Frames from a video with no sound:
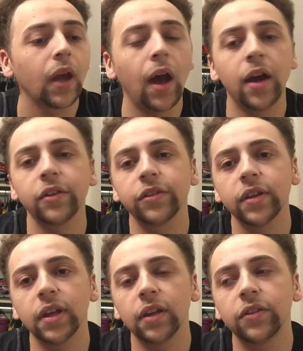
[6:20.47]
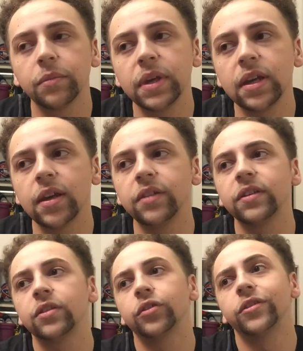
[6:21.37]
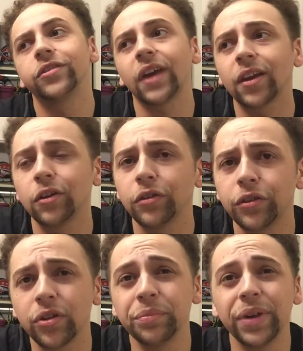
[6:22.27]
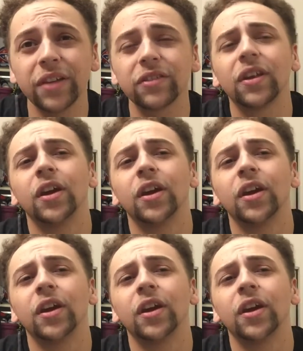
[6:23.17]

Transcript: honestly, to me, is either the second or third best